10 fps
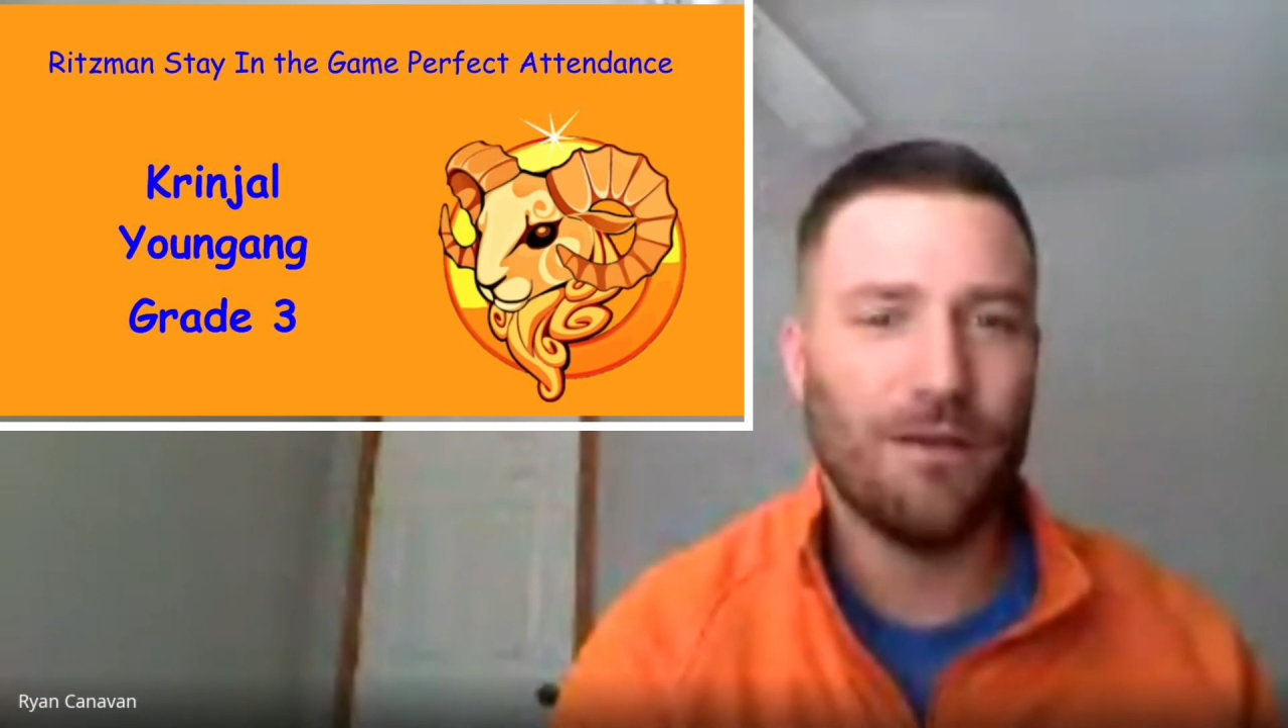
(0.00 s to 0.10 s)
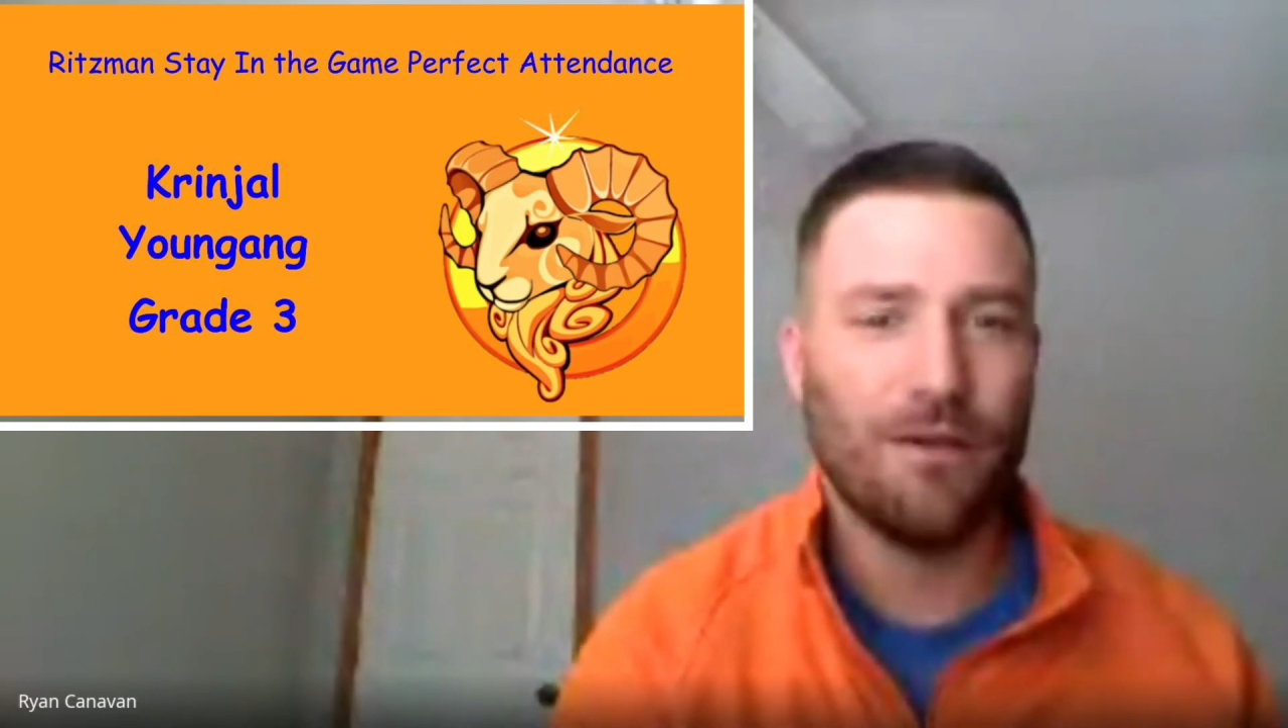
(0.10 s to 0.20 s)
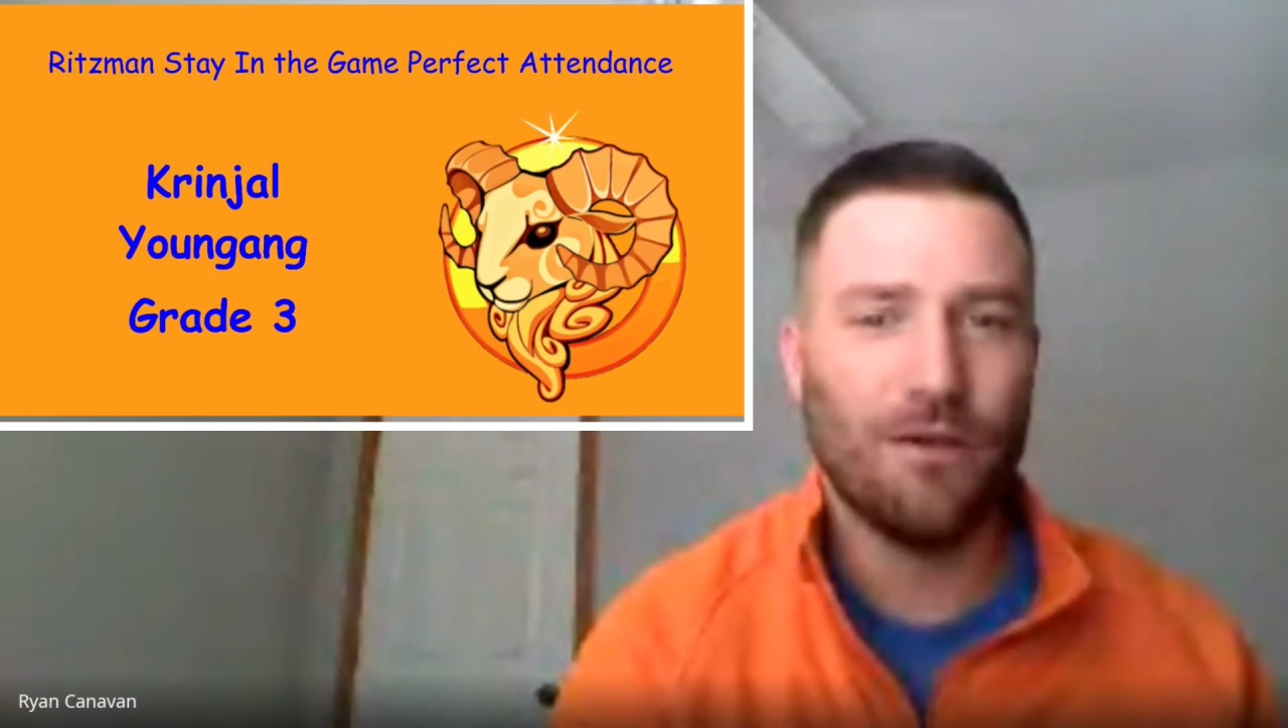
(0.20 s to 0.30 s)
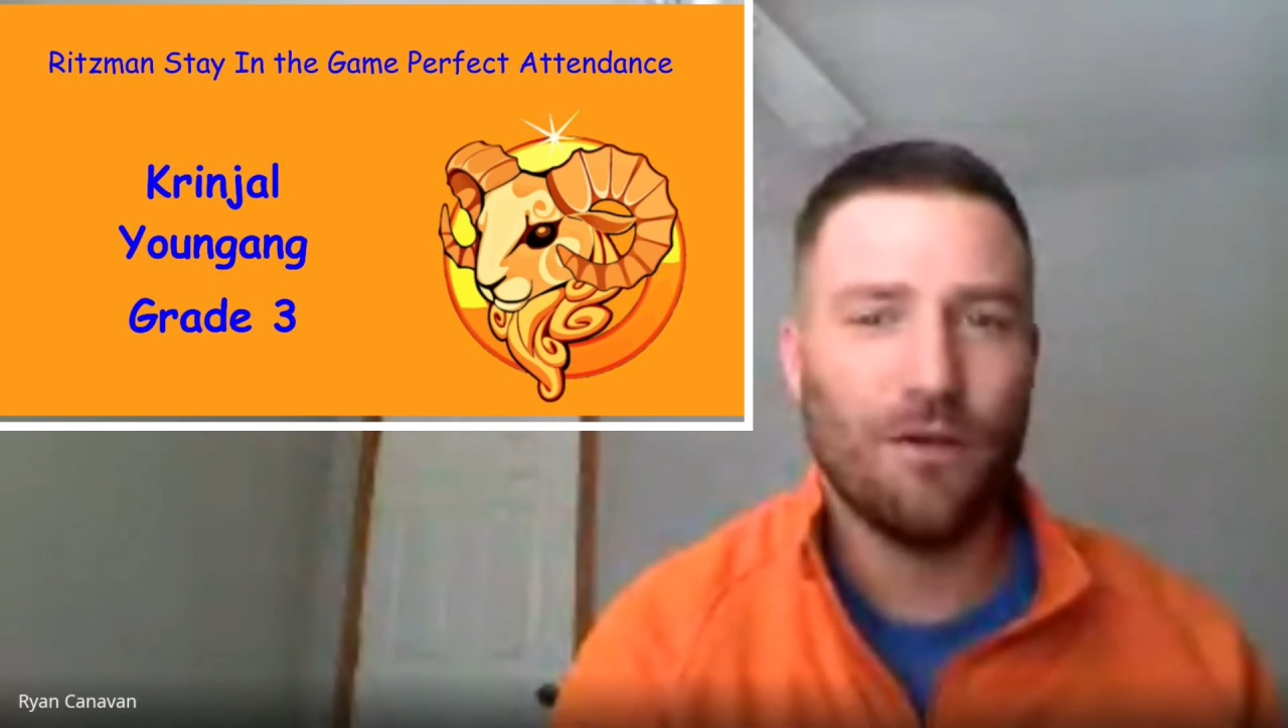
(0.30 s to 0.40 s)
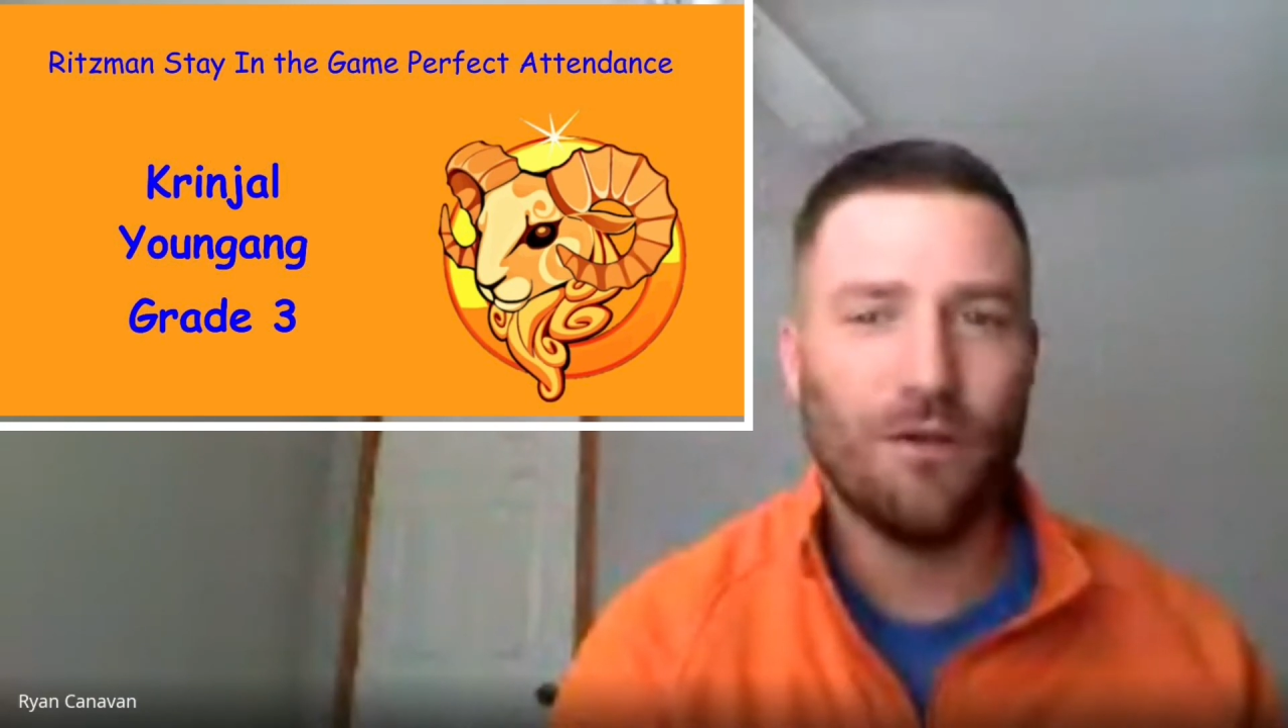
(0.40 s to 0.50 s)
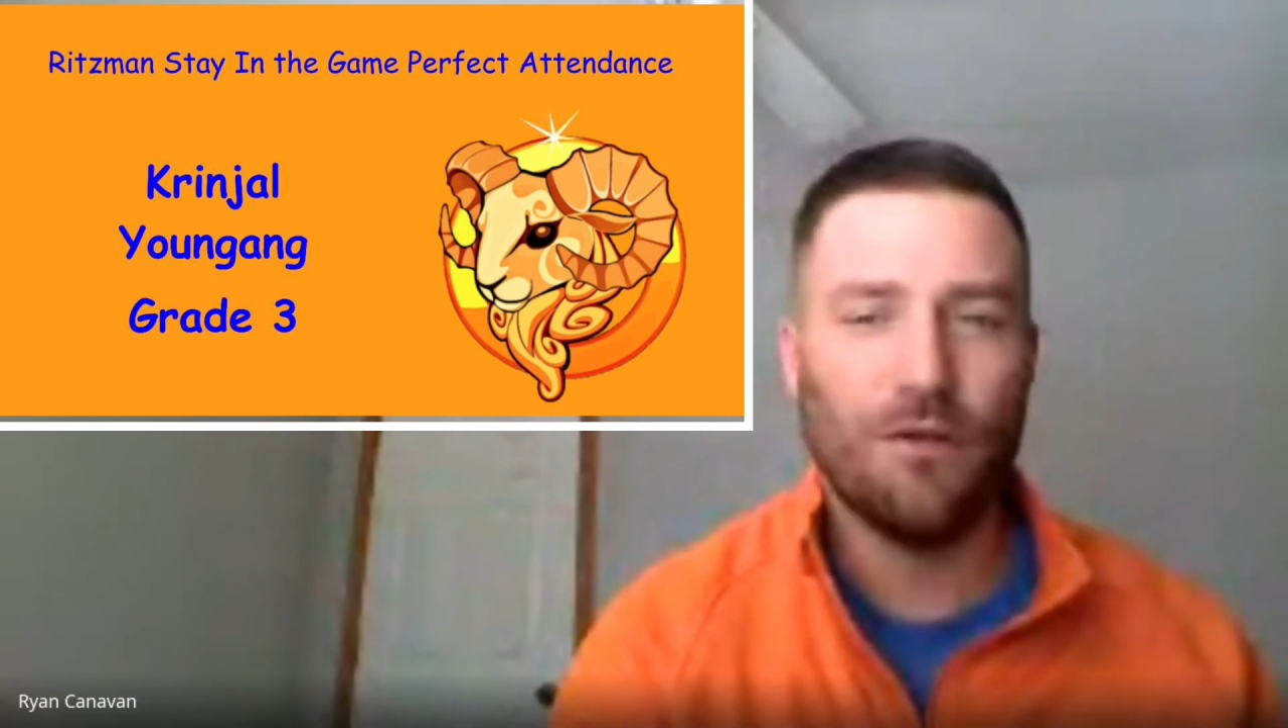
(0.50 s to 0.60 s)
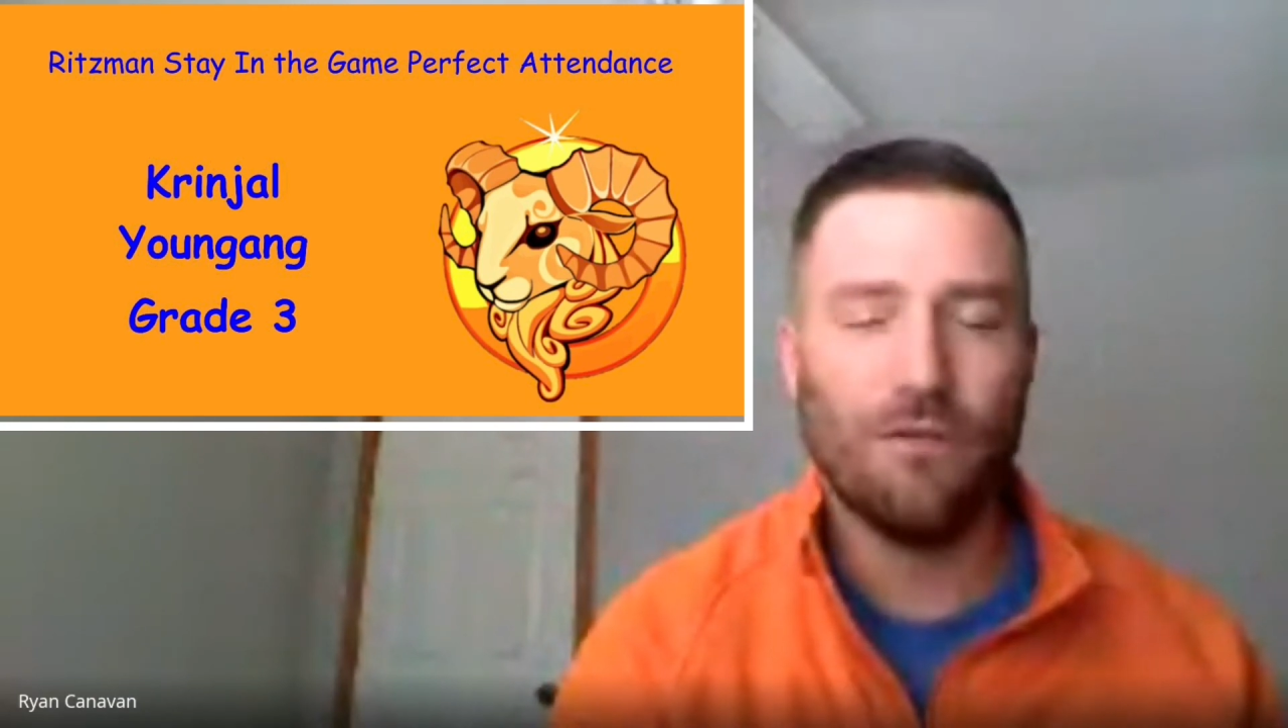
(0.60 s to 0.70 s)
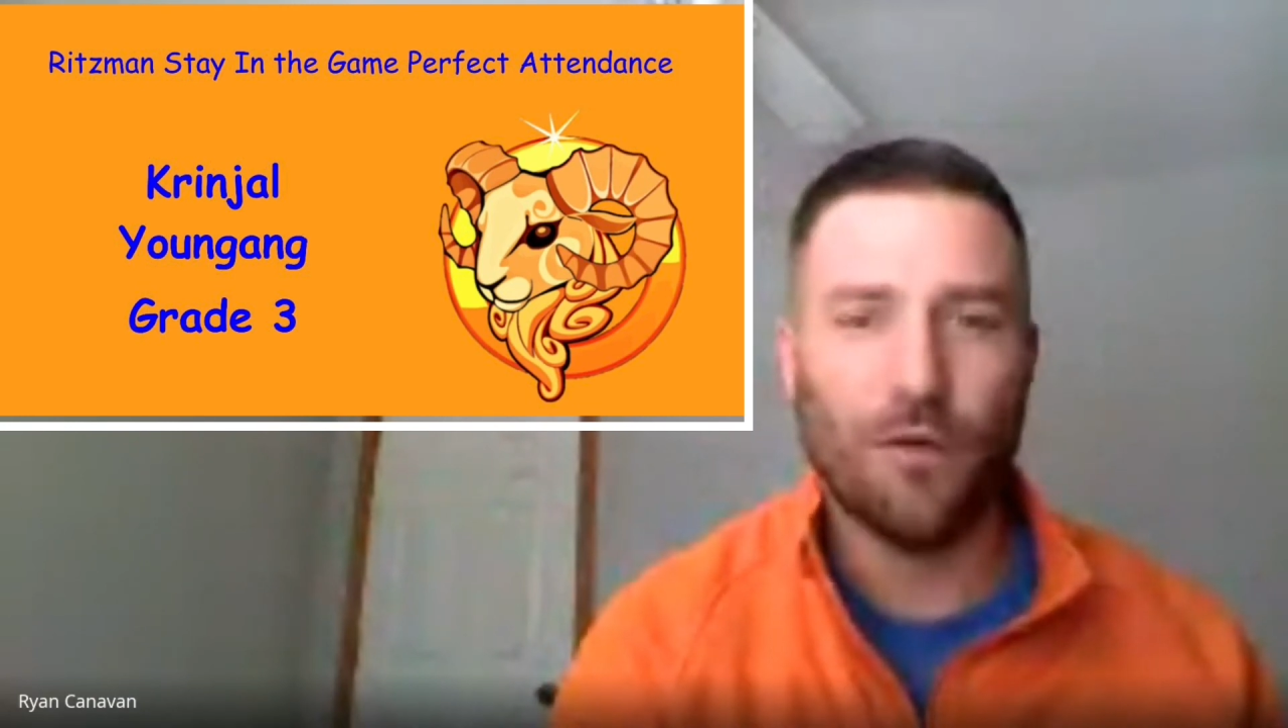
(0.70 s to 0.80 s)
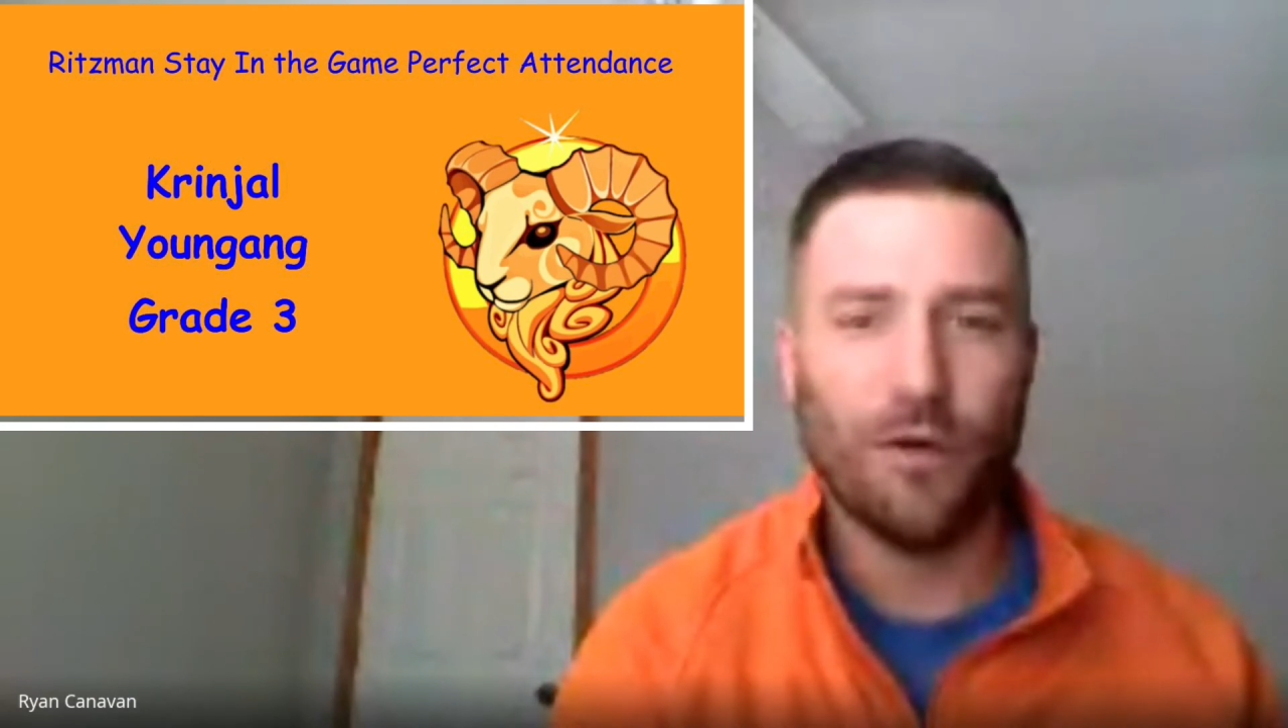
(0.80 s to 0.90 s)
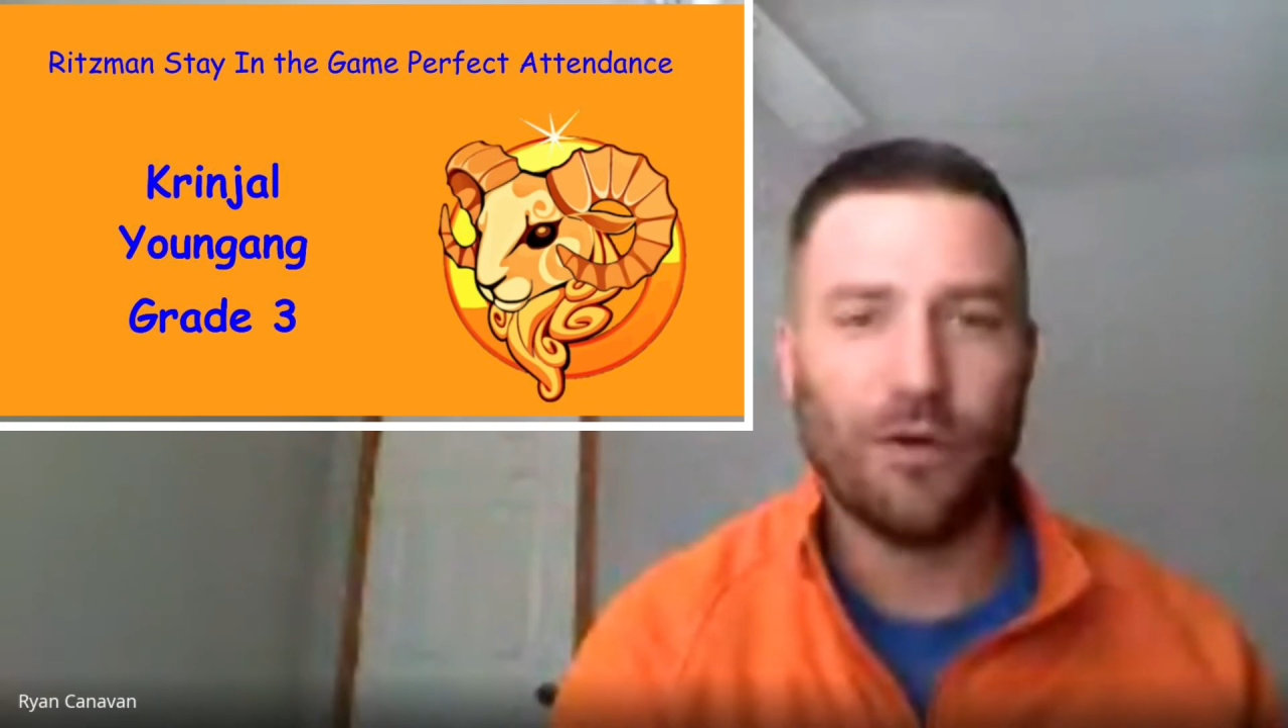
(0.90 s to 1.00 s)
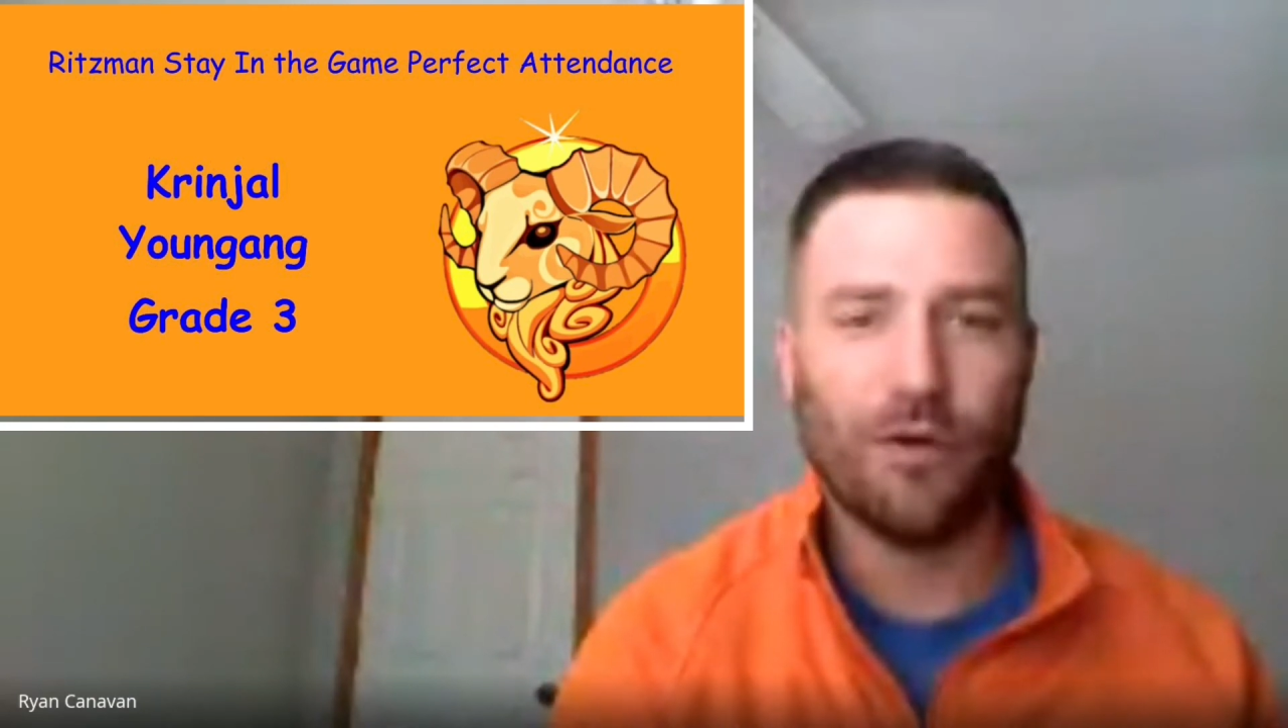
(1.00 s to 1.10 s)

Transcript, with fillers: fourth graders in here.